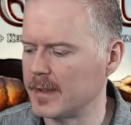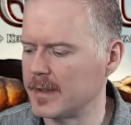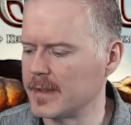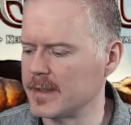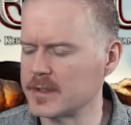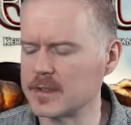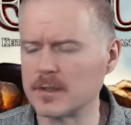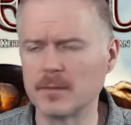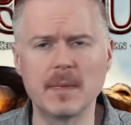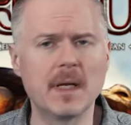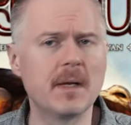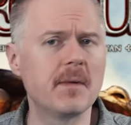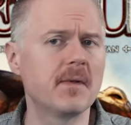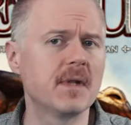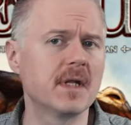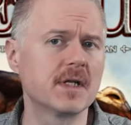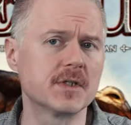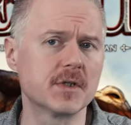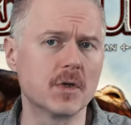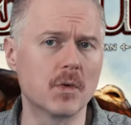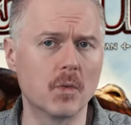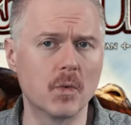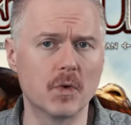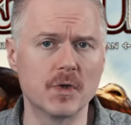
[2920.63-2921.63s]
So maybe
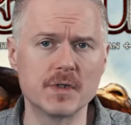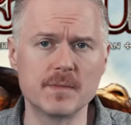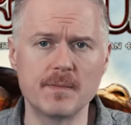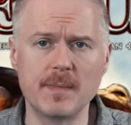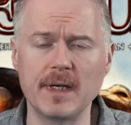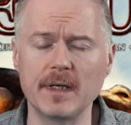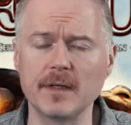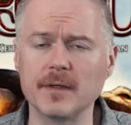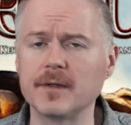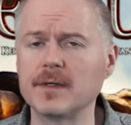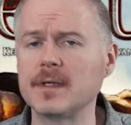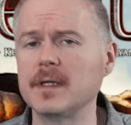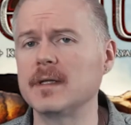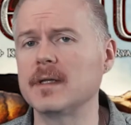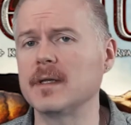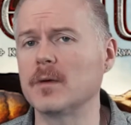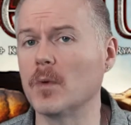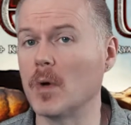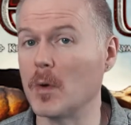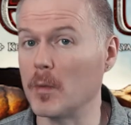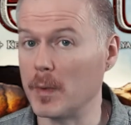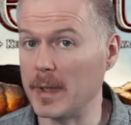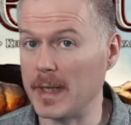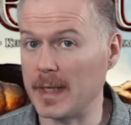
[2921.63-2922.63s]
that's a worse penalty than
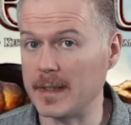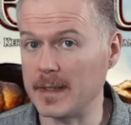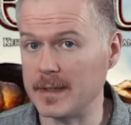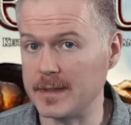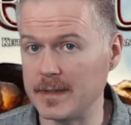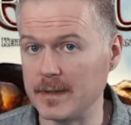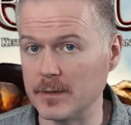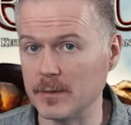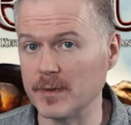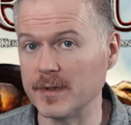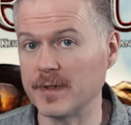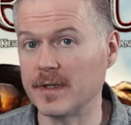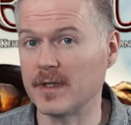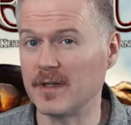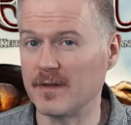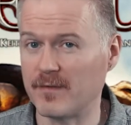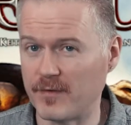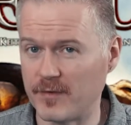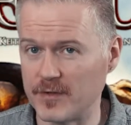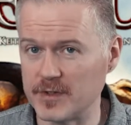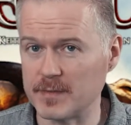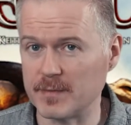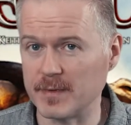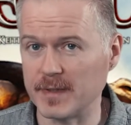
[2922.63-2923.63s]
what we had to deal with in the
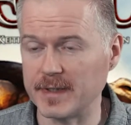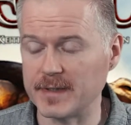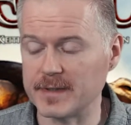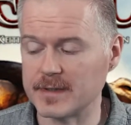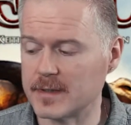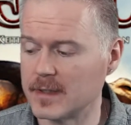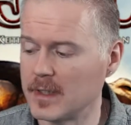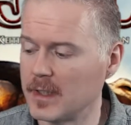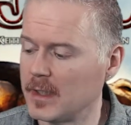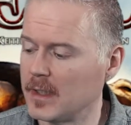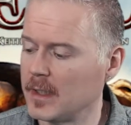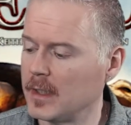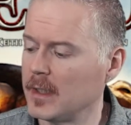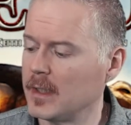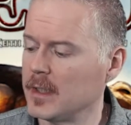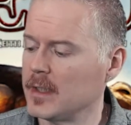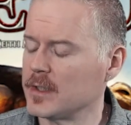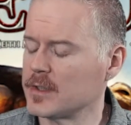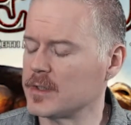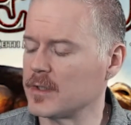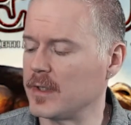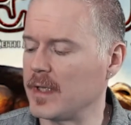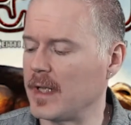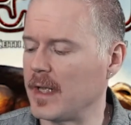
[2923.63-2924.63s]
first place.
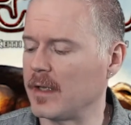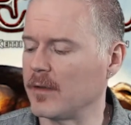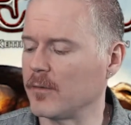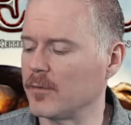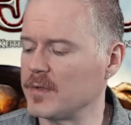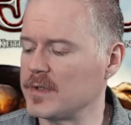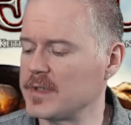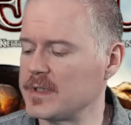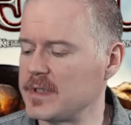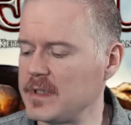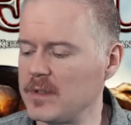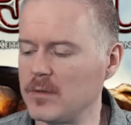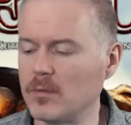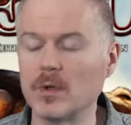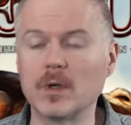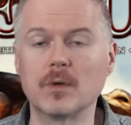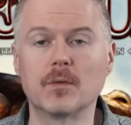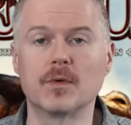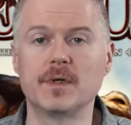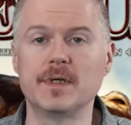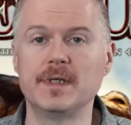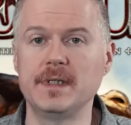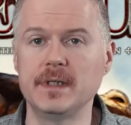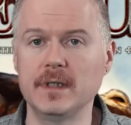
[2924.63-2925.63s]
So now that we've seen what
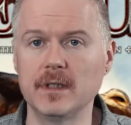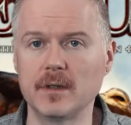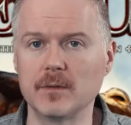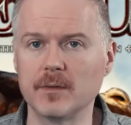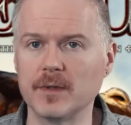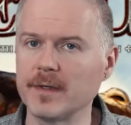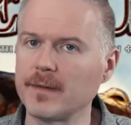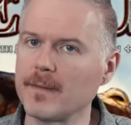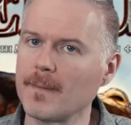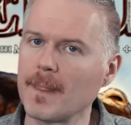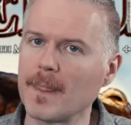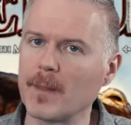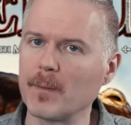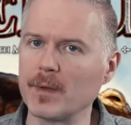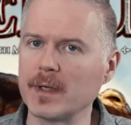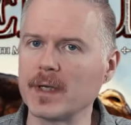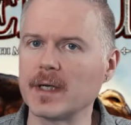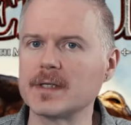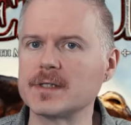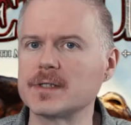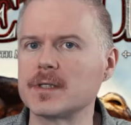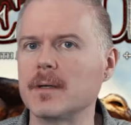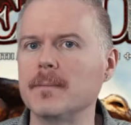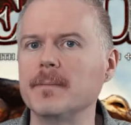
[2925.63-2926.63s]
we're dealing with, we
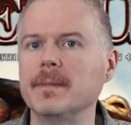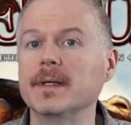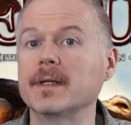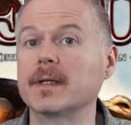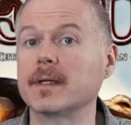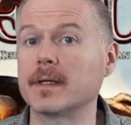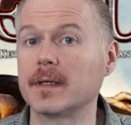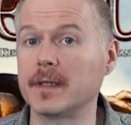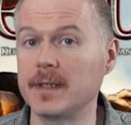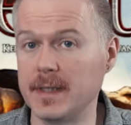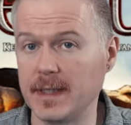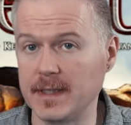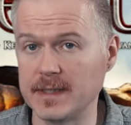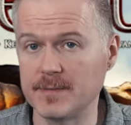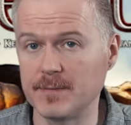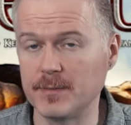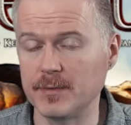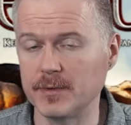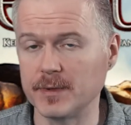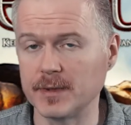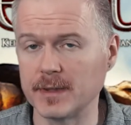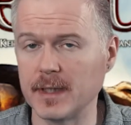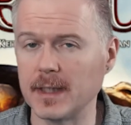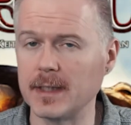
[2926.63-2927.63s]
gotta start building our dice
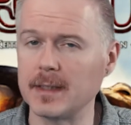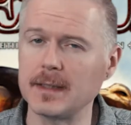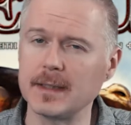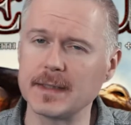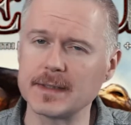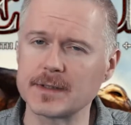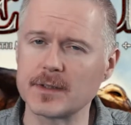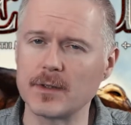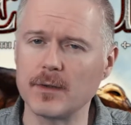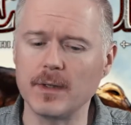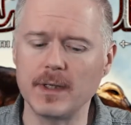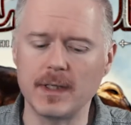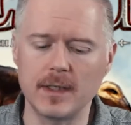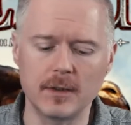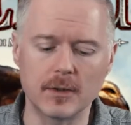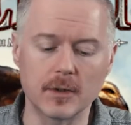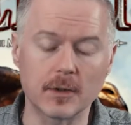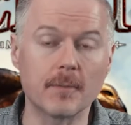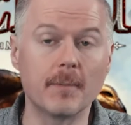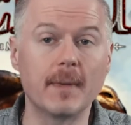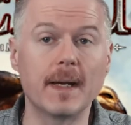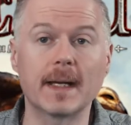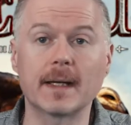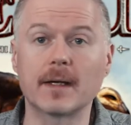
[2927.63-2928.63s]
pool again. Let's go ahead and
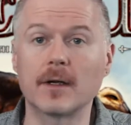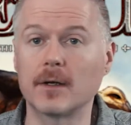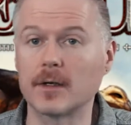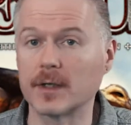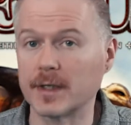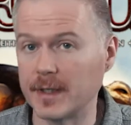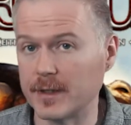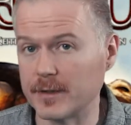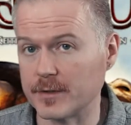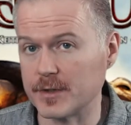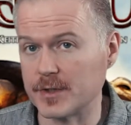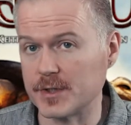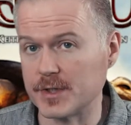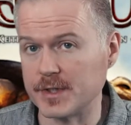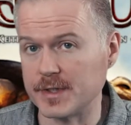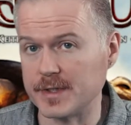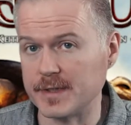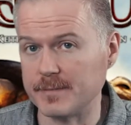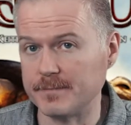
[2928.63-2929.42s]
look back at our character sheet.